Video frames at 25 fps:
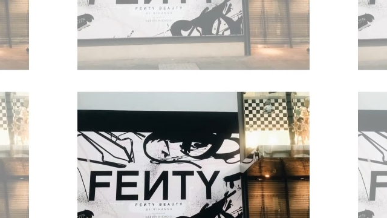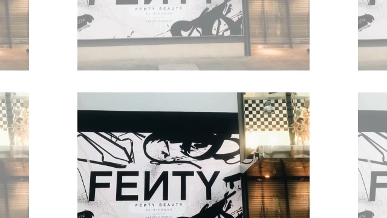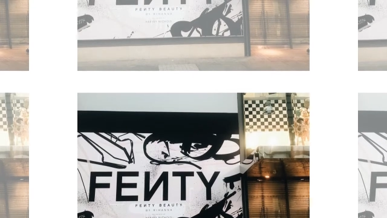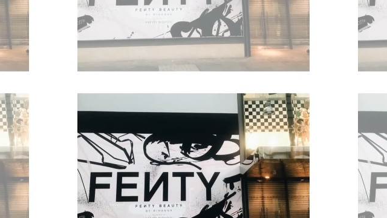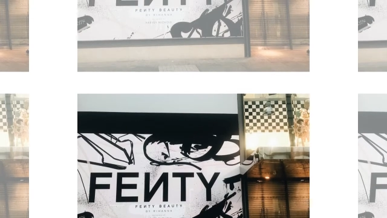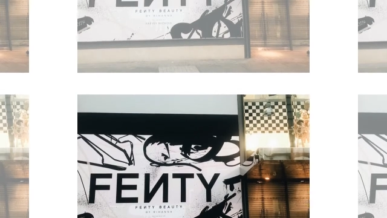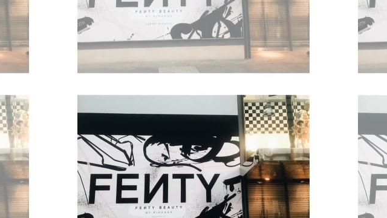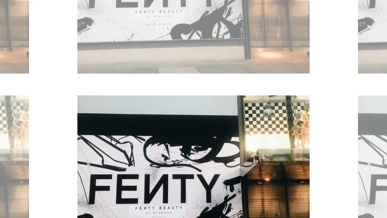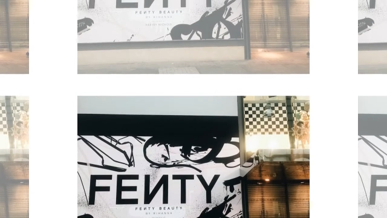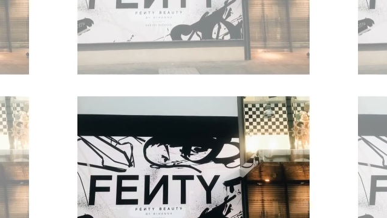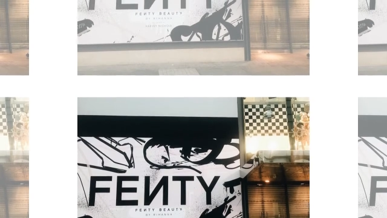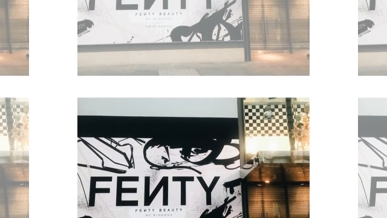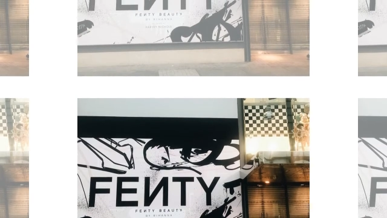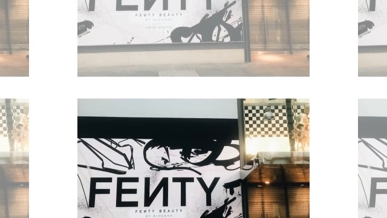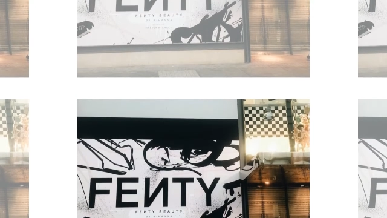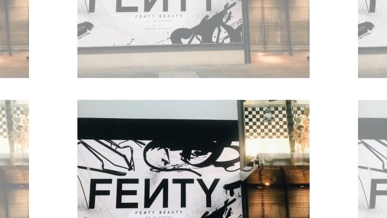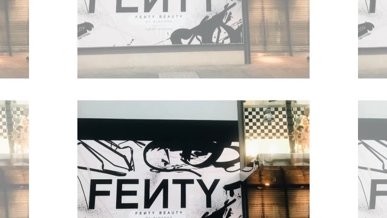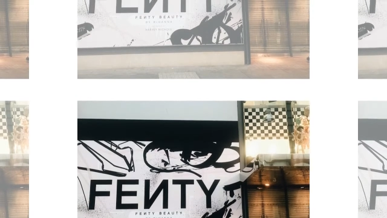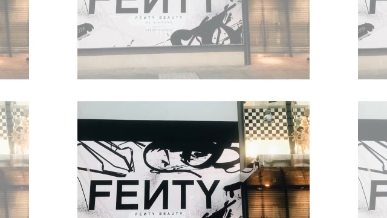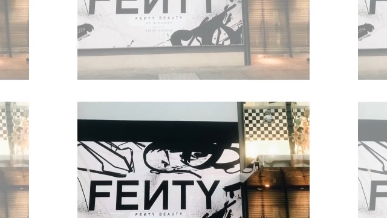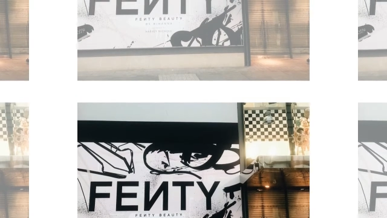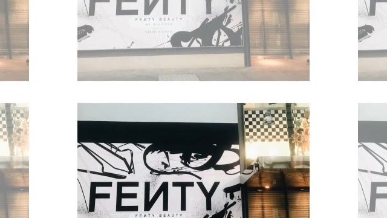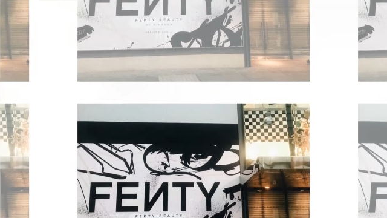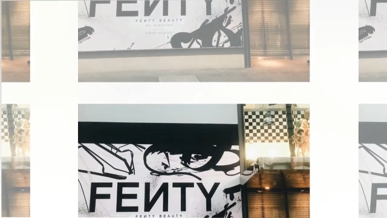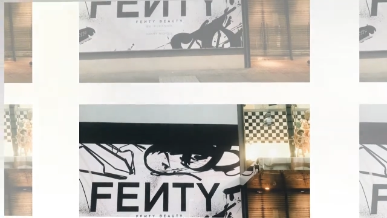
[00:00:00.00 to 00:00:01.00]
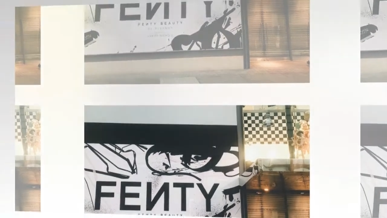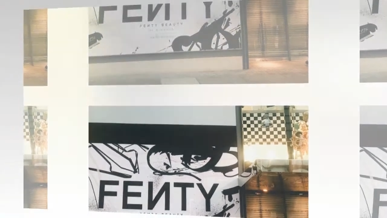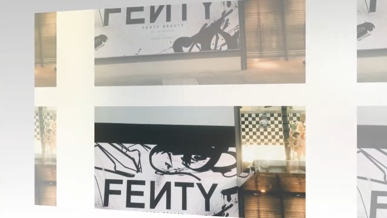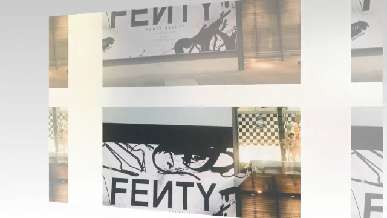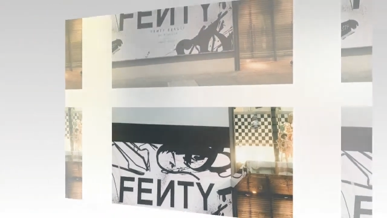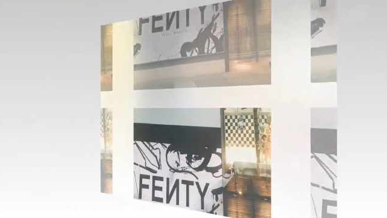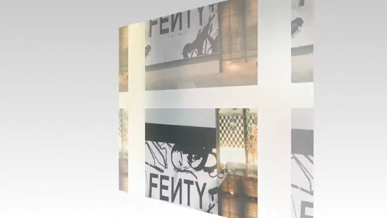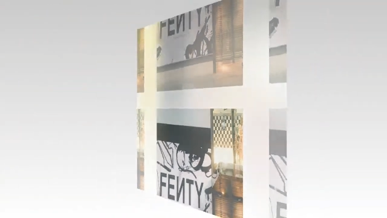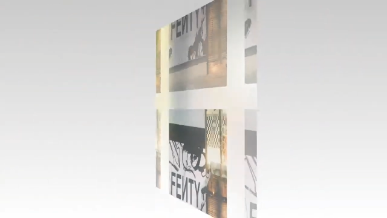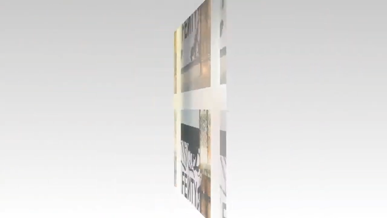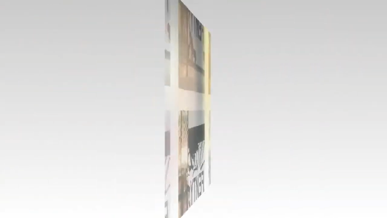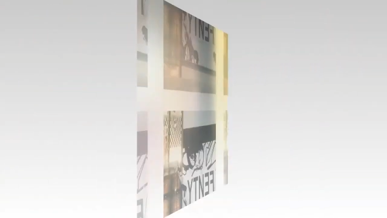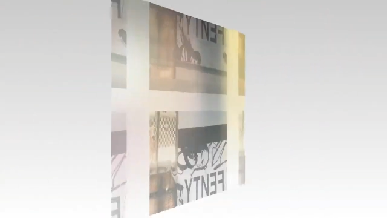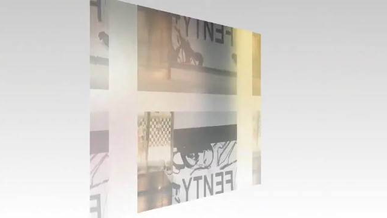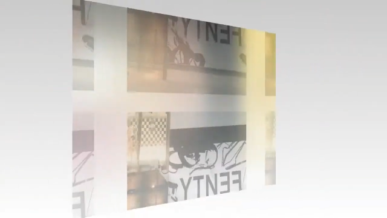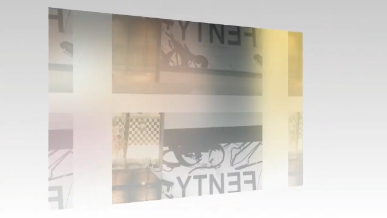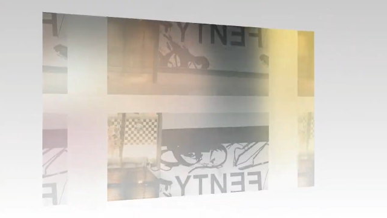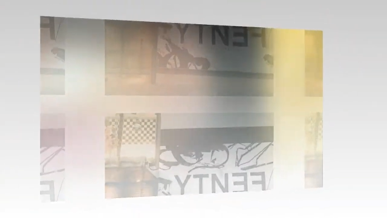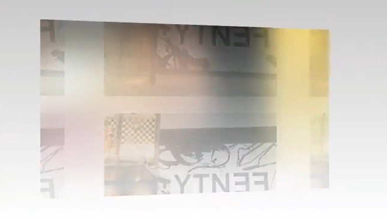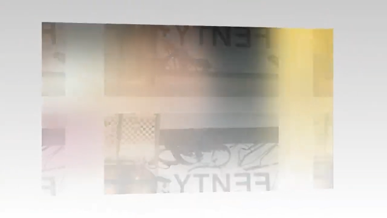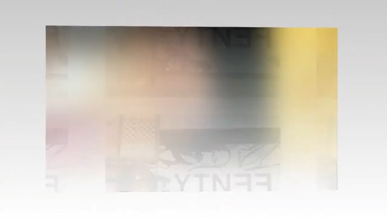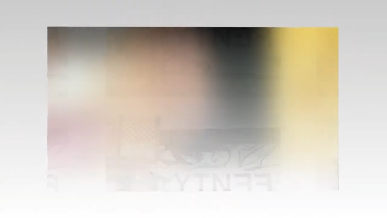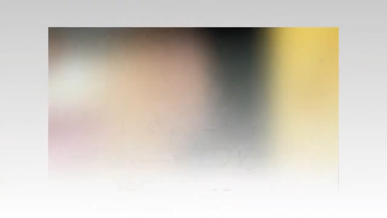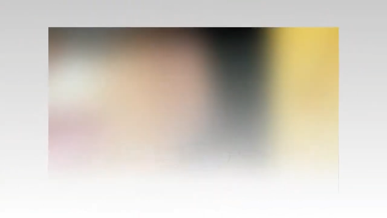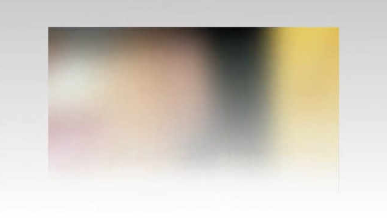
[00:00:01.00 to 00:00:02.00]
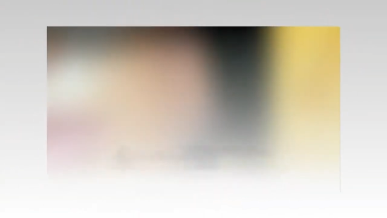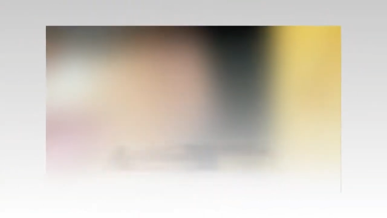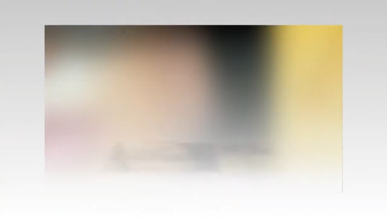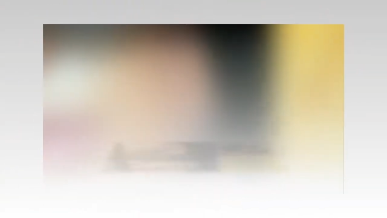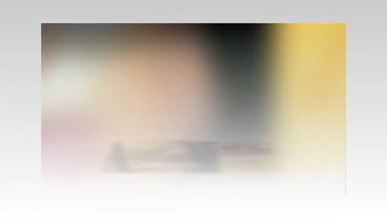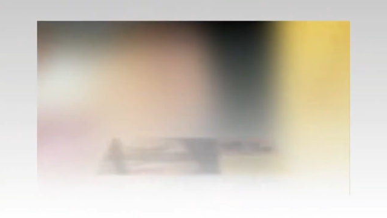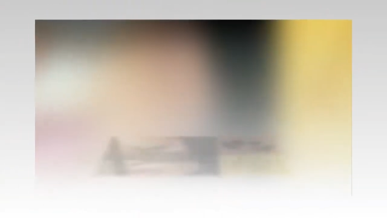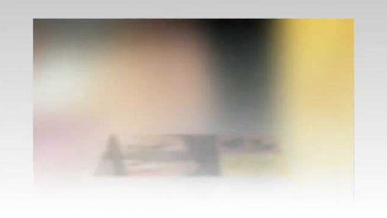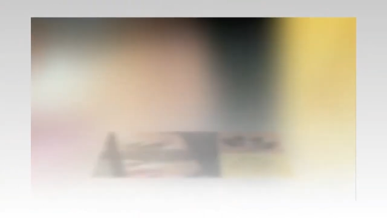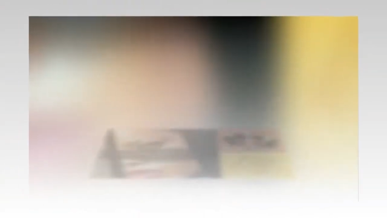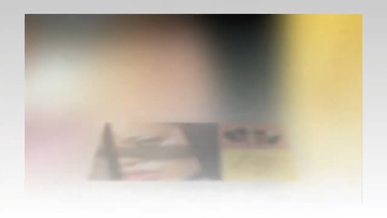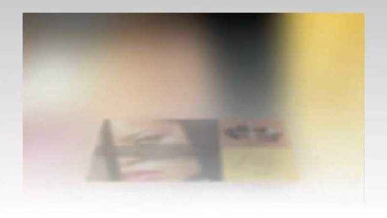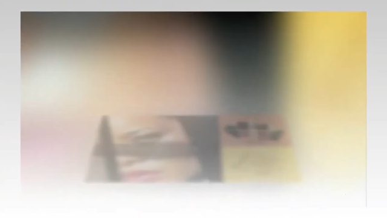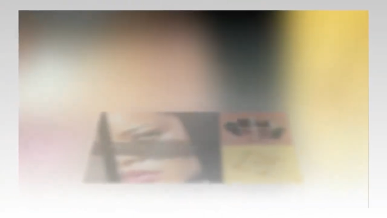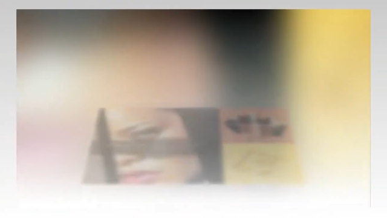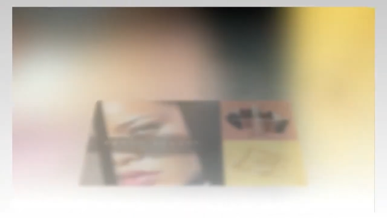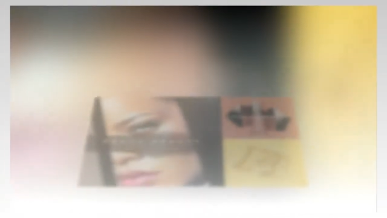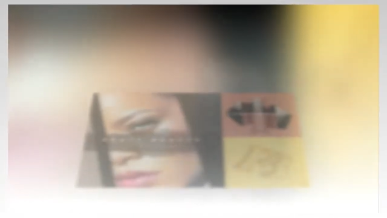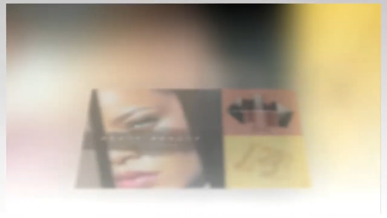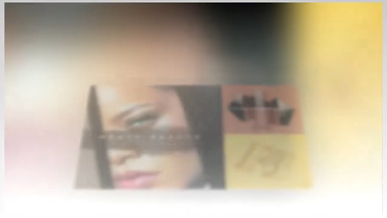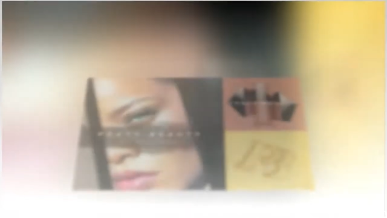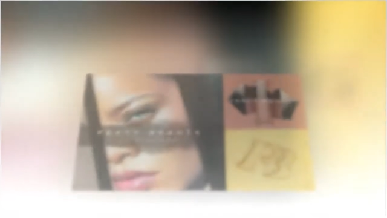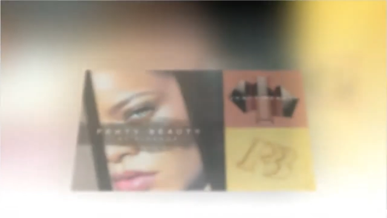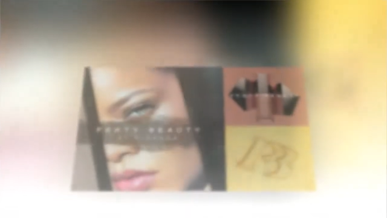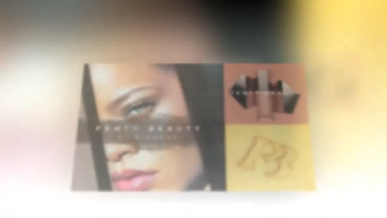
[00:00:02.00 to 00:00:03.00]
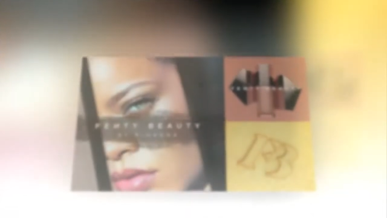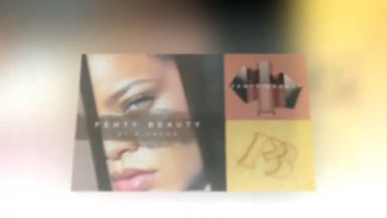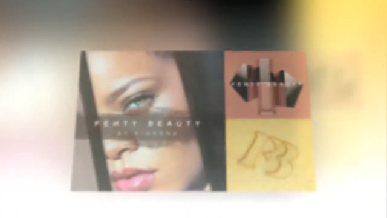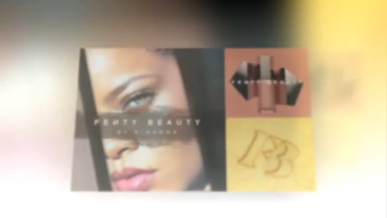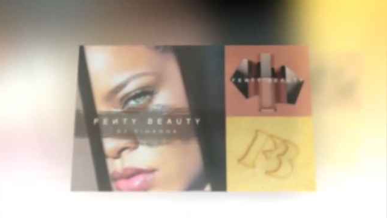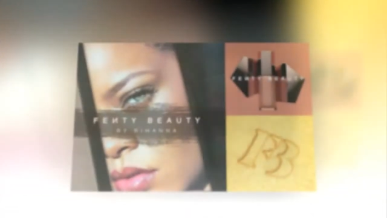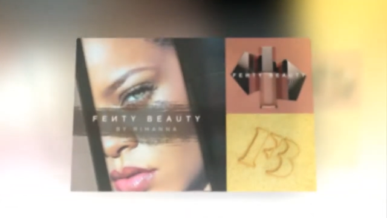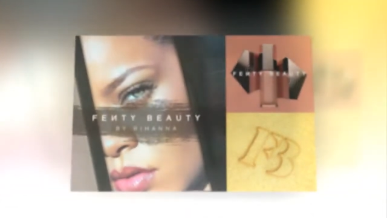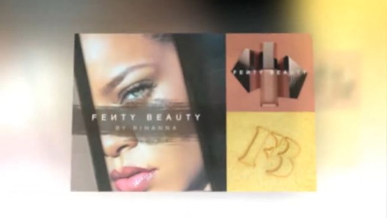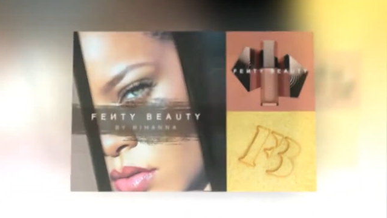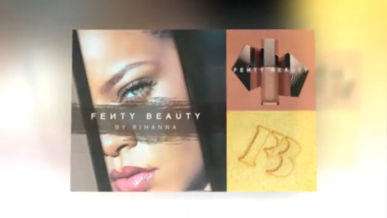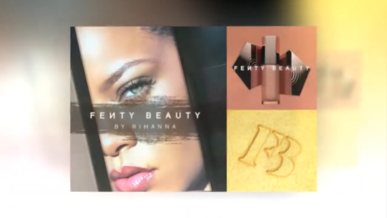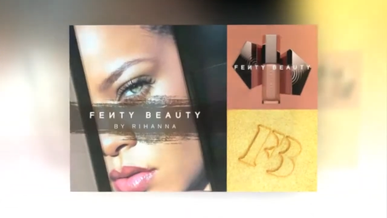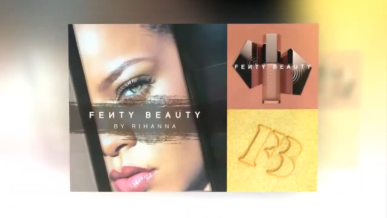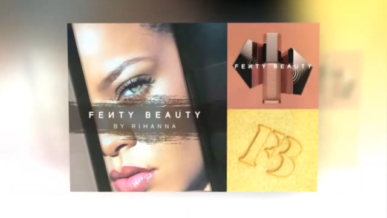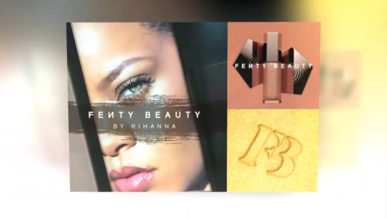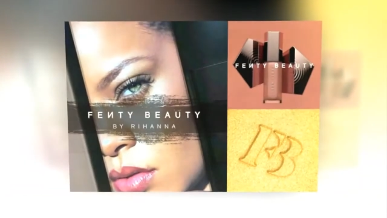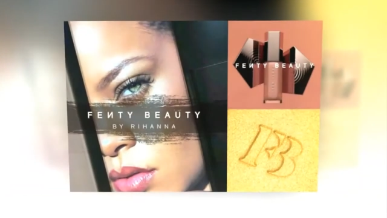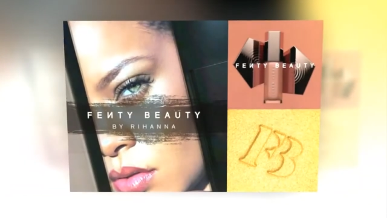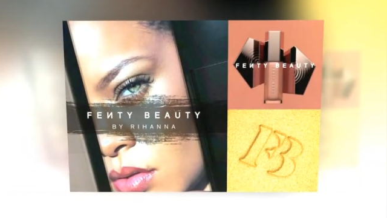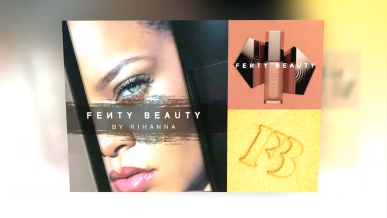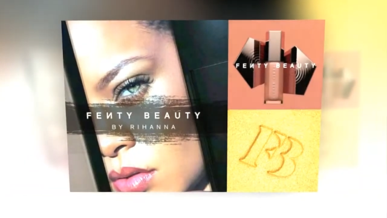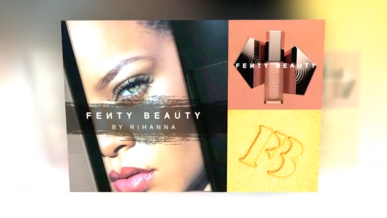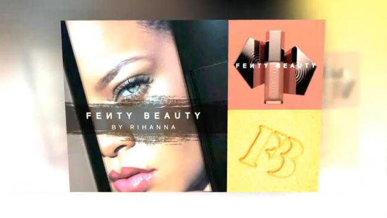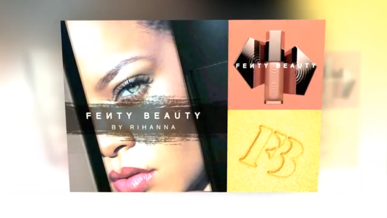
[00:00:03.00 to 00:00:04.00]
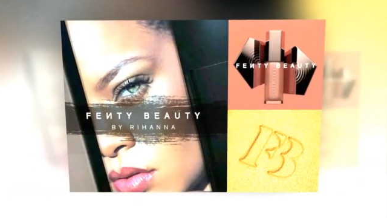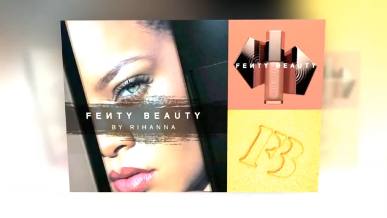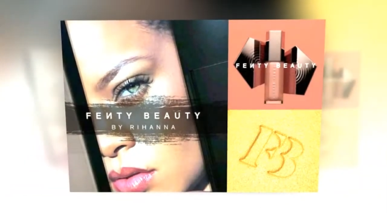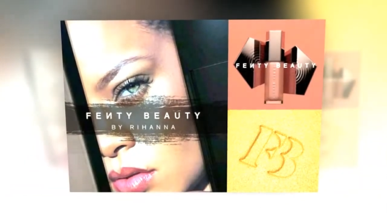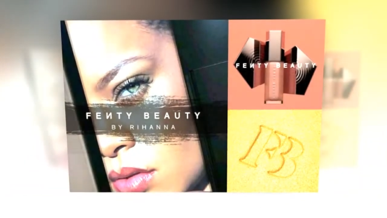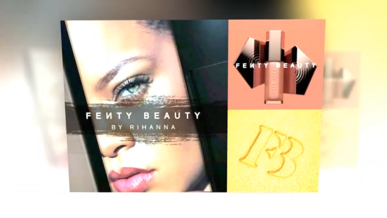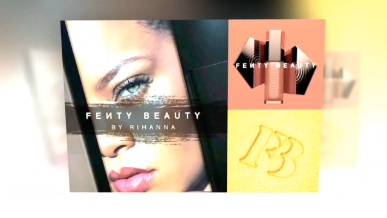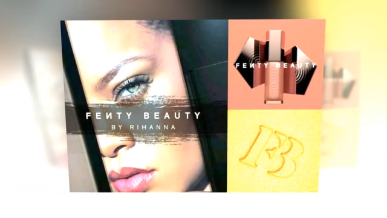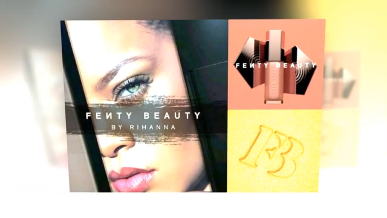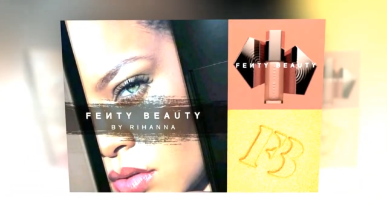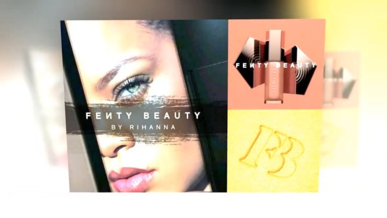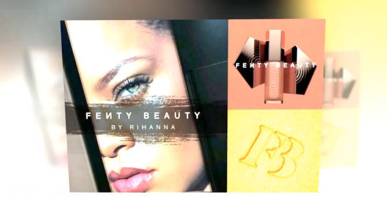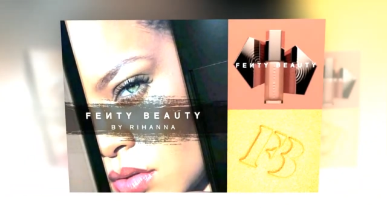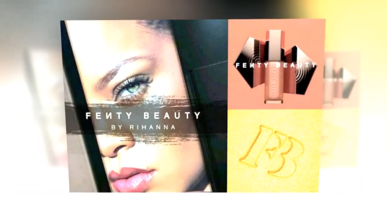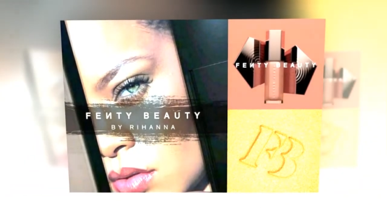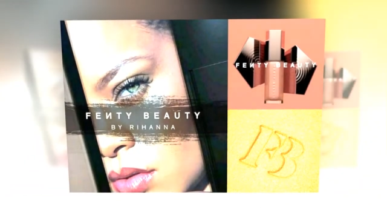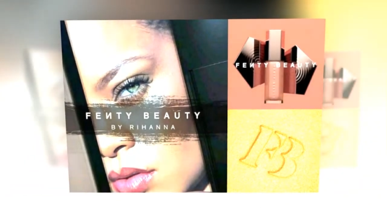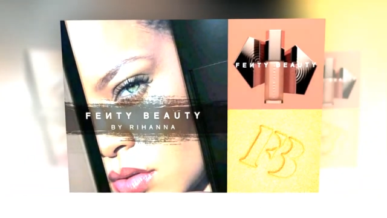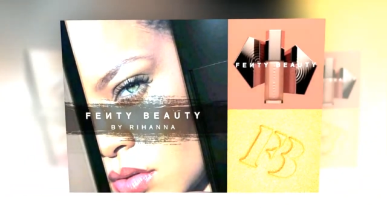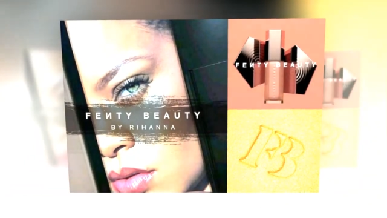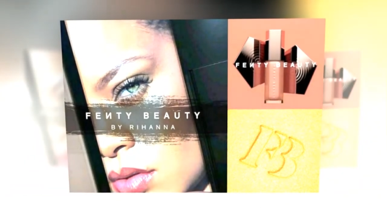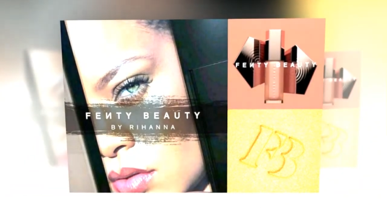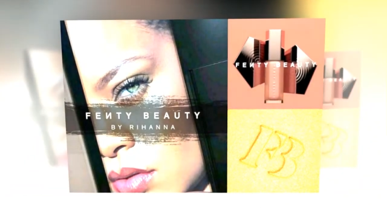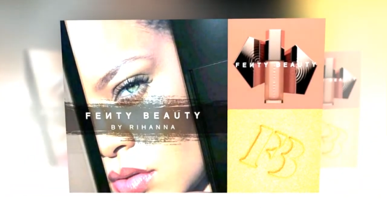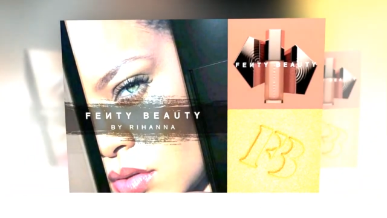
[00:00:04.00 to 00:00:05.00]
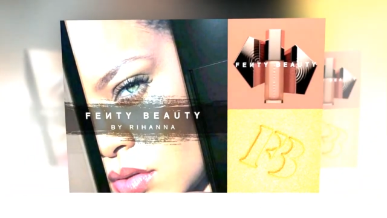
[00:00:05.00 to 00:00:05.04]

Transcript: (no speaker visible)